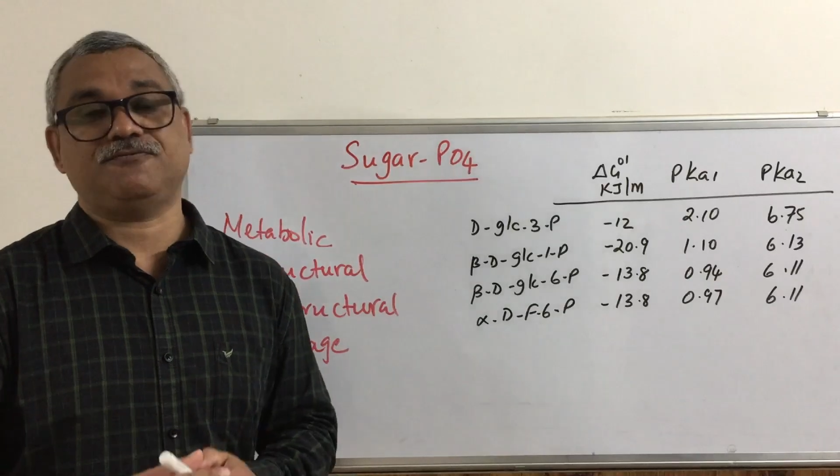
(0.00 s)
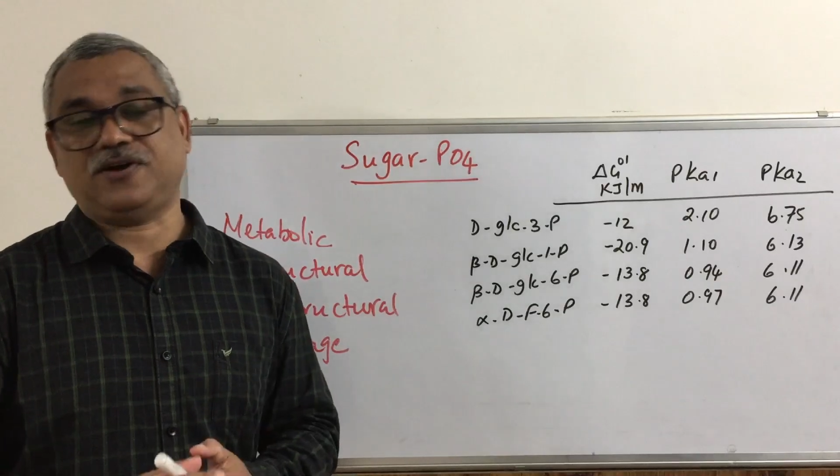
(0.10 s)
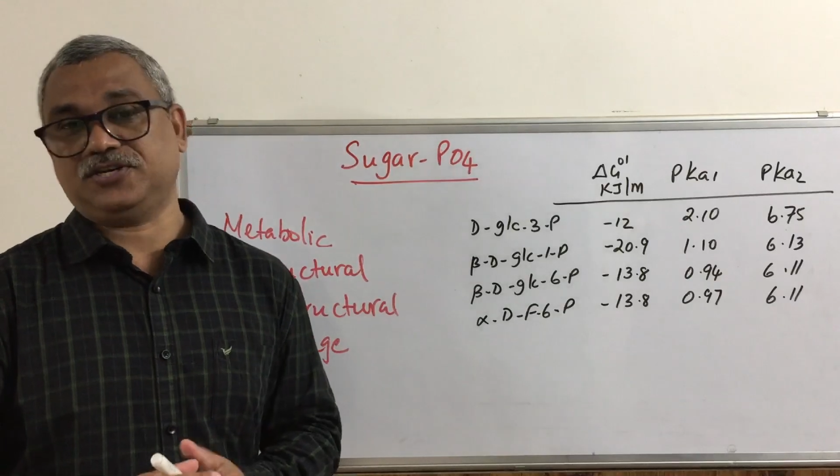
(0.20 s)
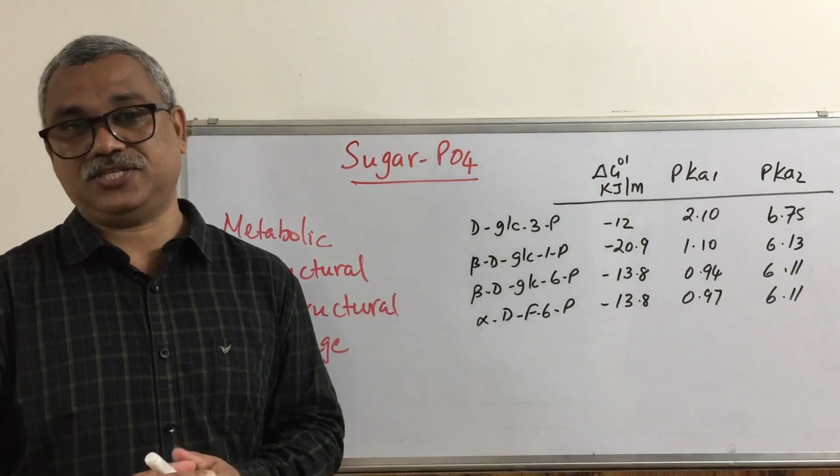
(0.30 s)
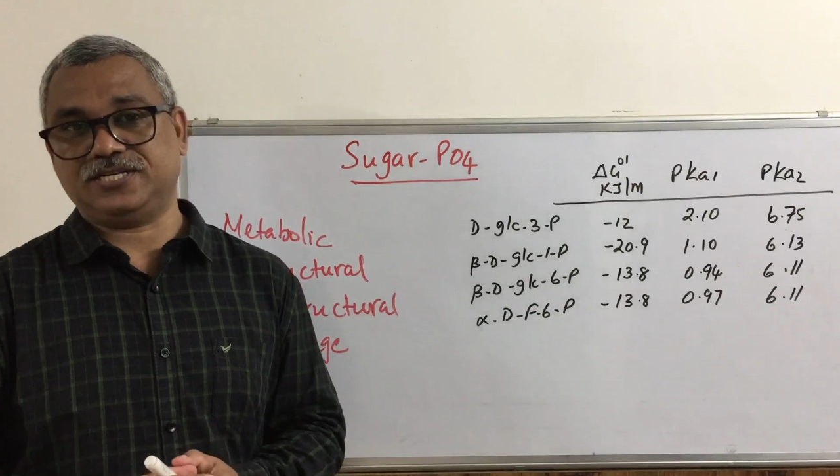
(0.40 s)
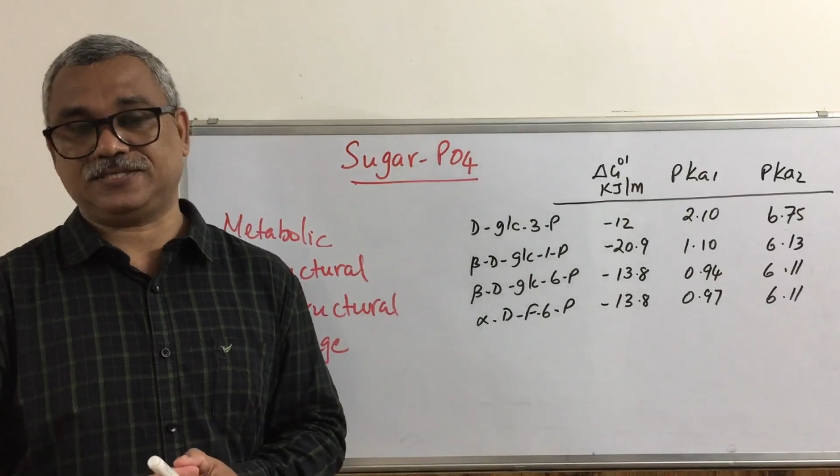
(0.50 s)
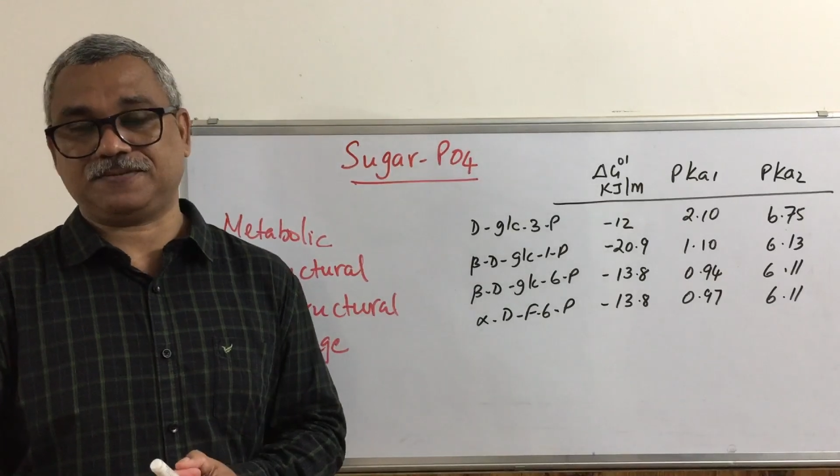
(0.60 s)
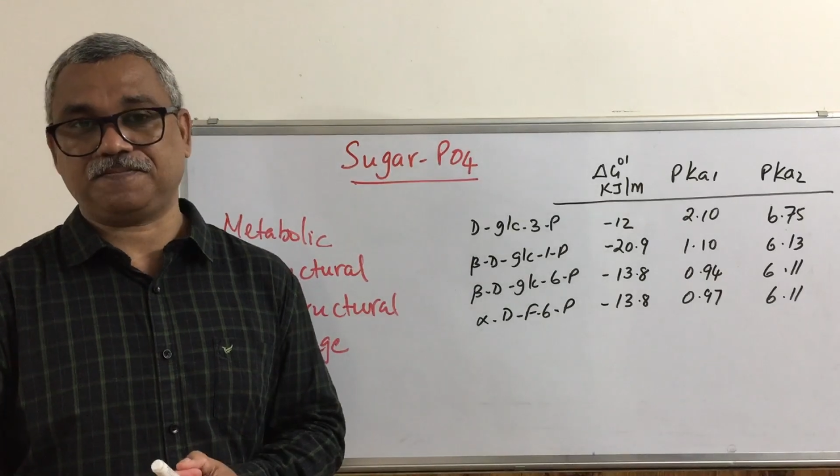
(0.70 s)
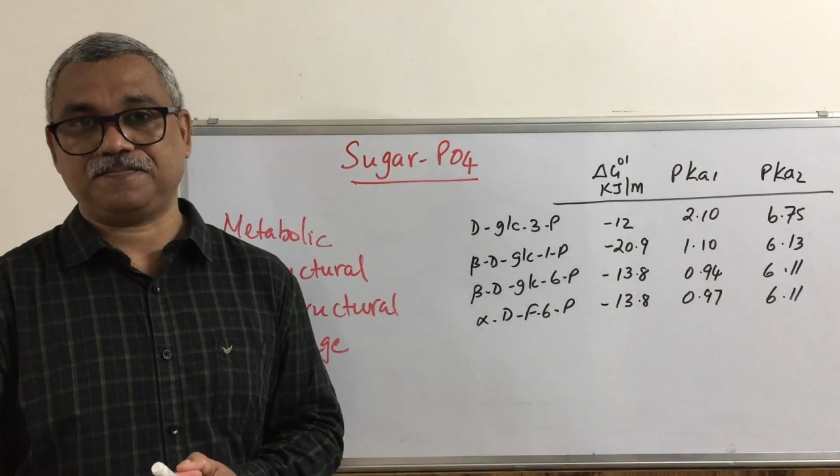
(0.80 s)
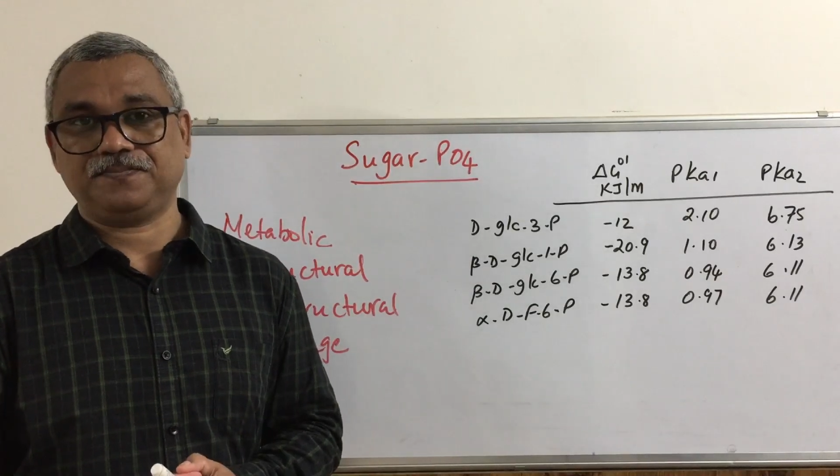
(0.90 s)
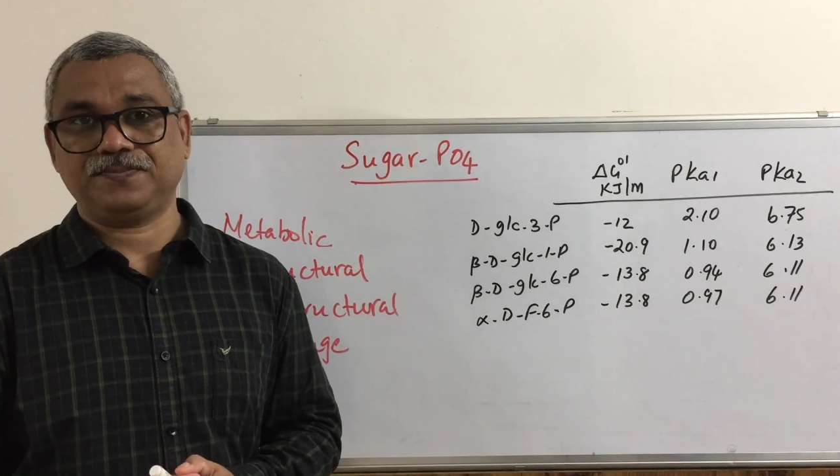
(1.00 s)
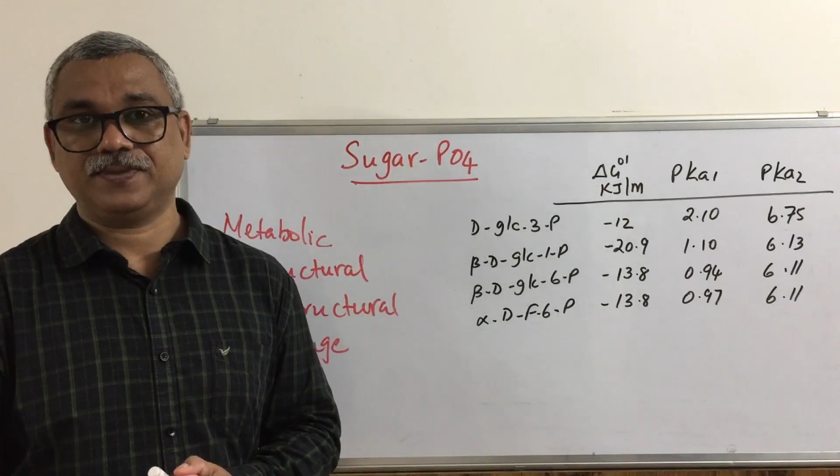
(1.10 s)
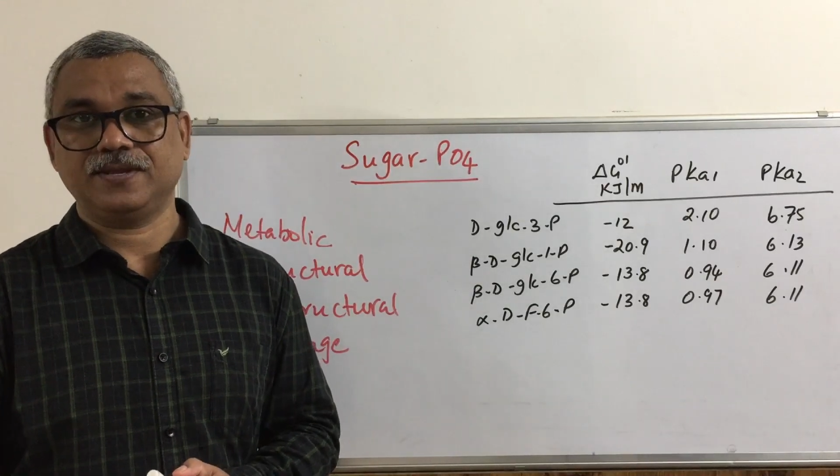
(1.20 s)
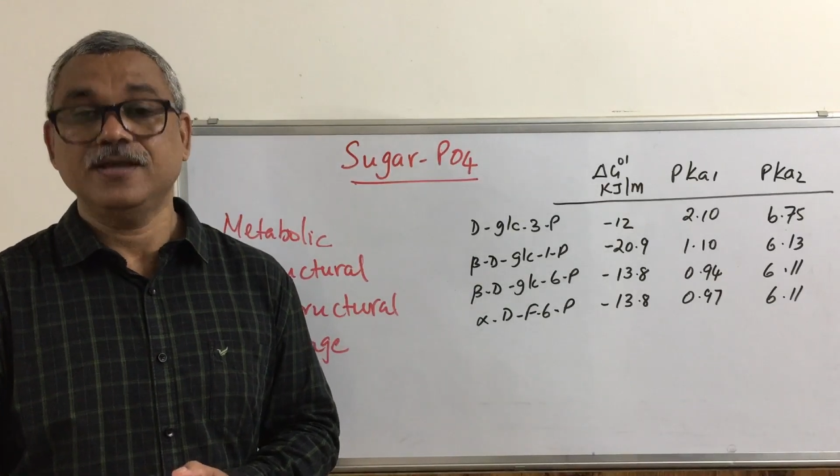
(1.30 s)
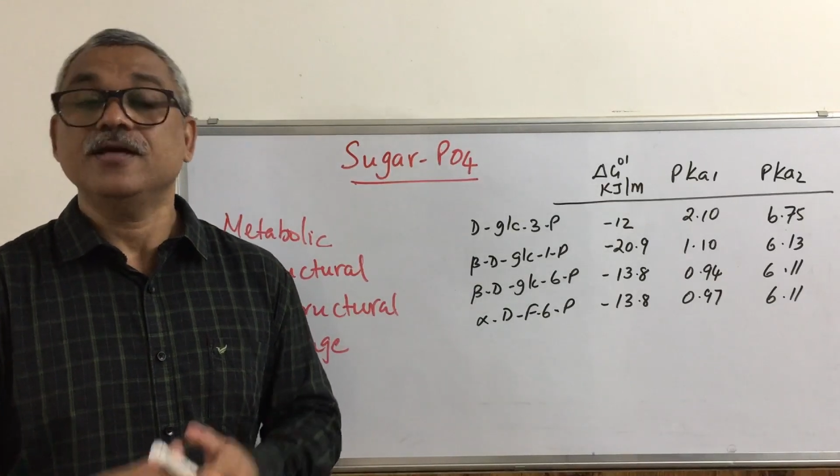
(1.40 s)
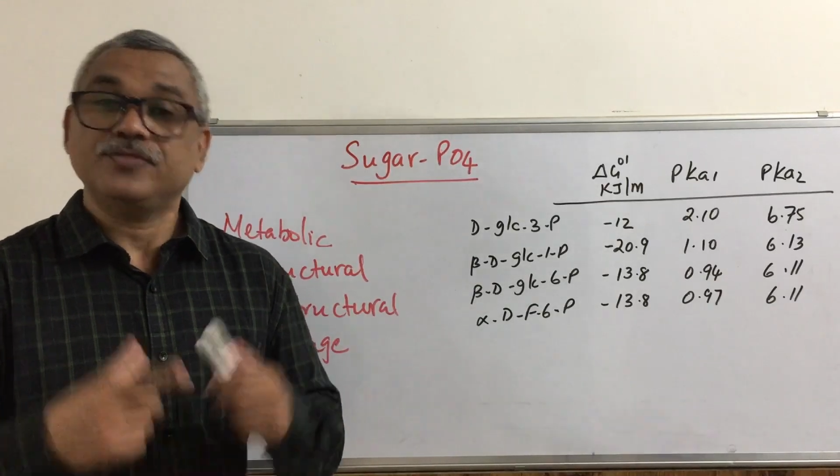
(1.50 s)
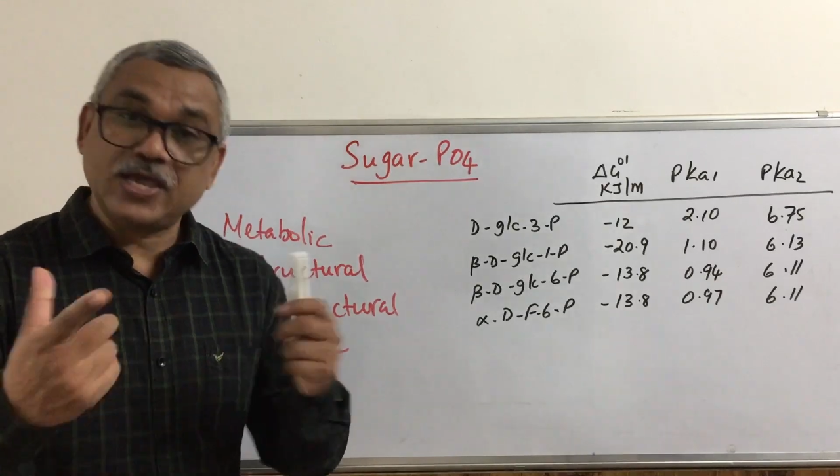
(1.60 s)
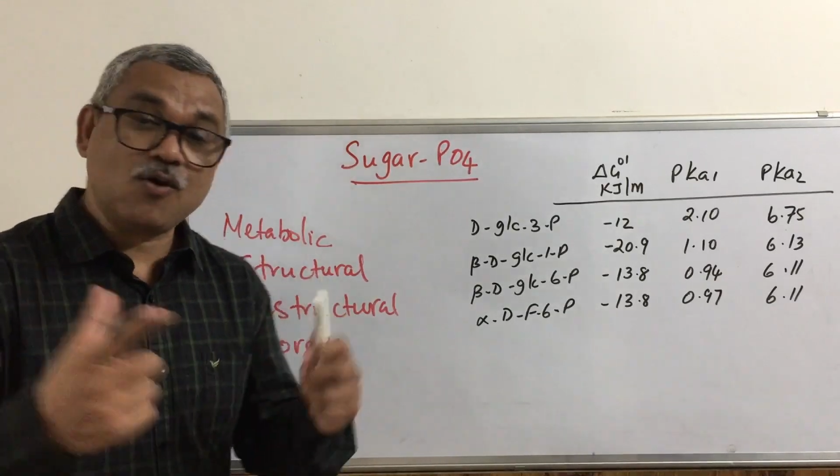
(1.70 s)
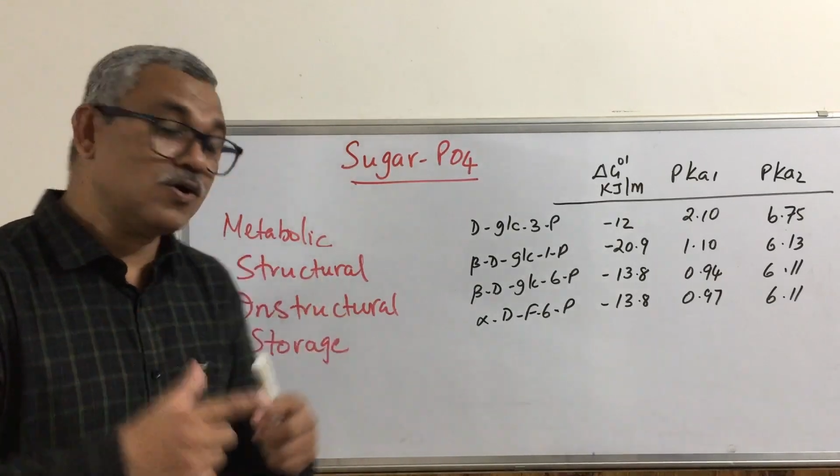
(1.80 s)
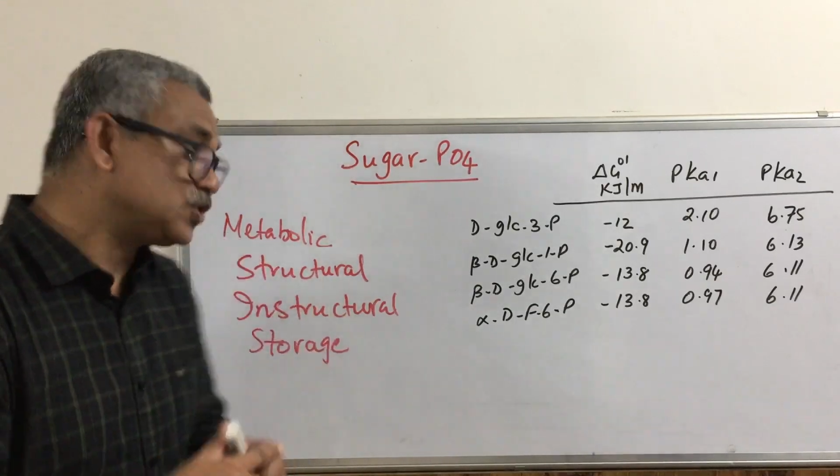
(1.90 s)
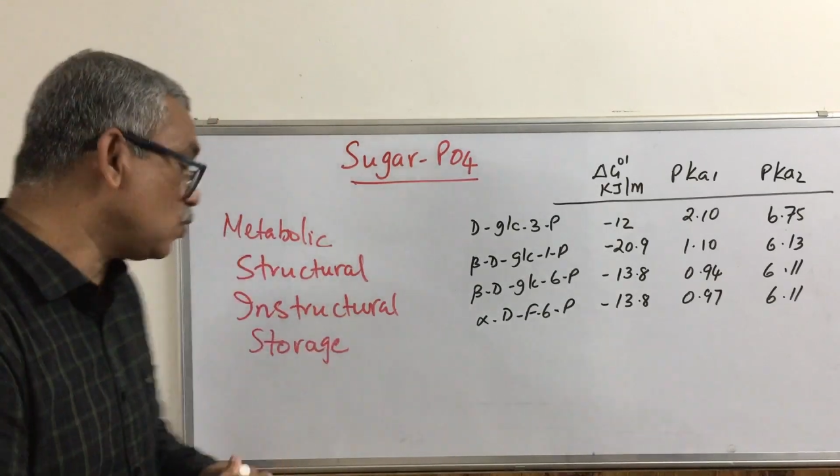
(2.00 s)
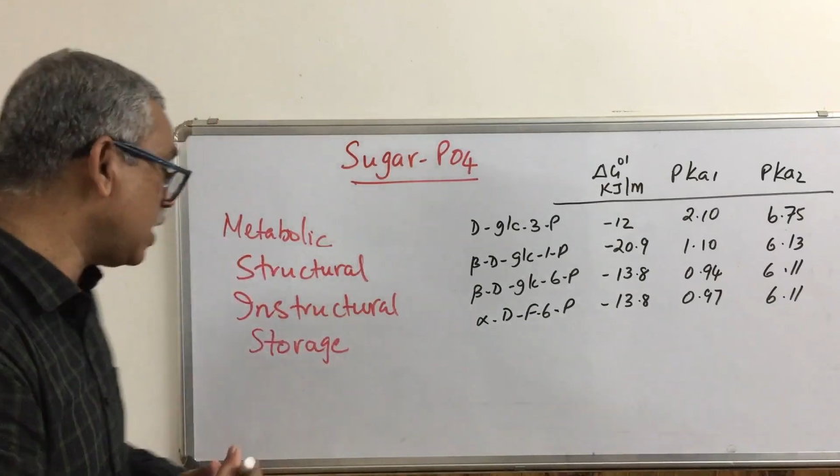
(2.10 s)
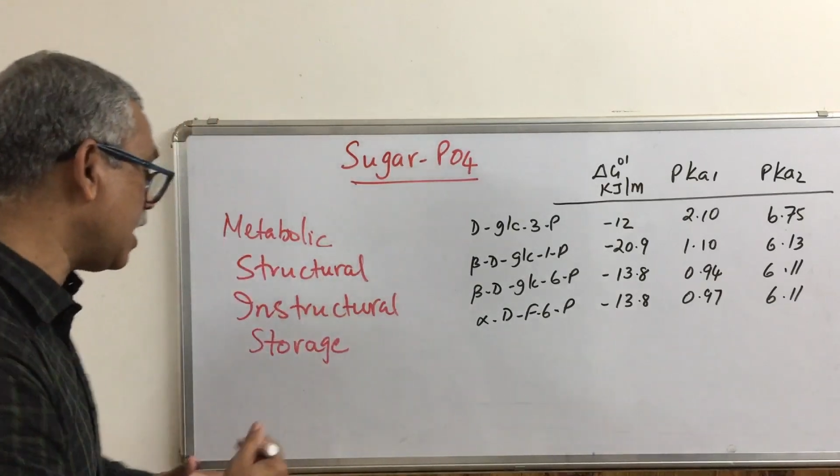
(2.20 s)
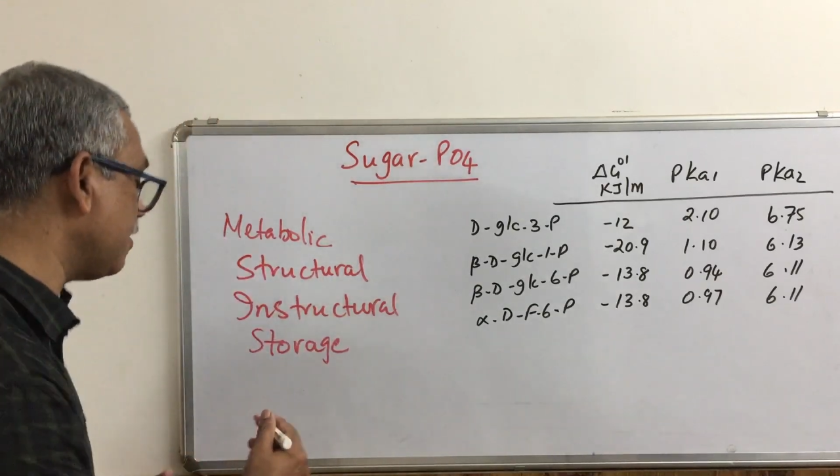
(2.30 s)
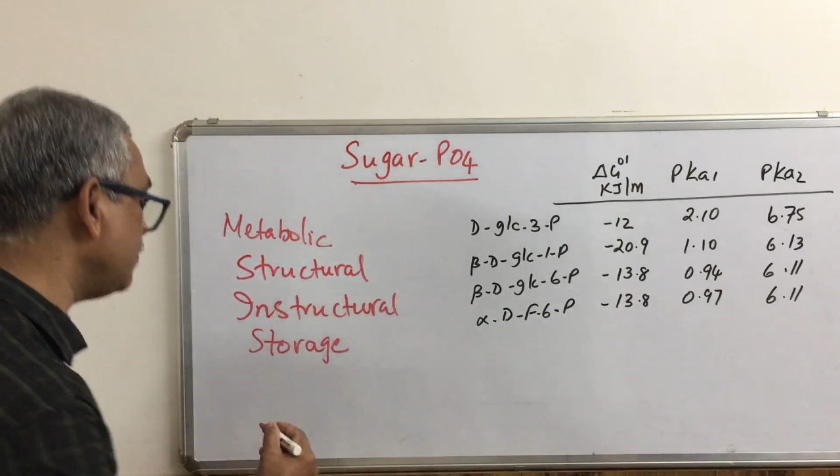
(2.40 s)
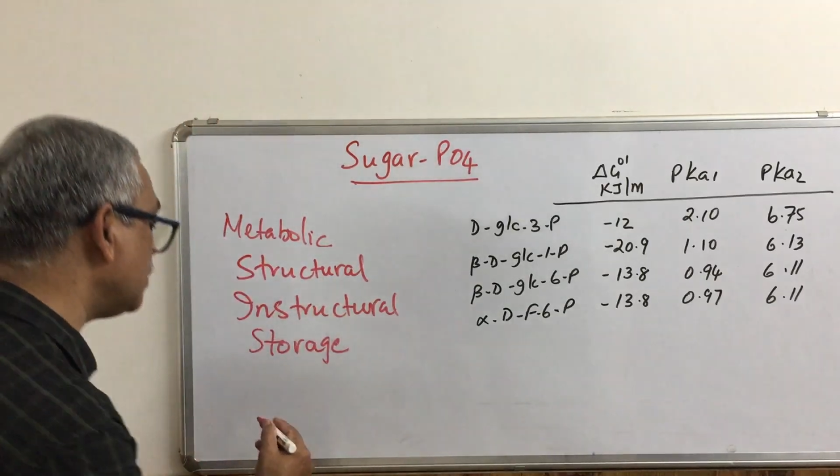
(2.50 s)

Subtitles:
functions. They also have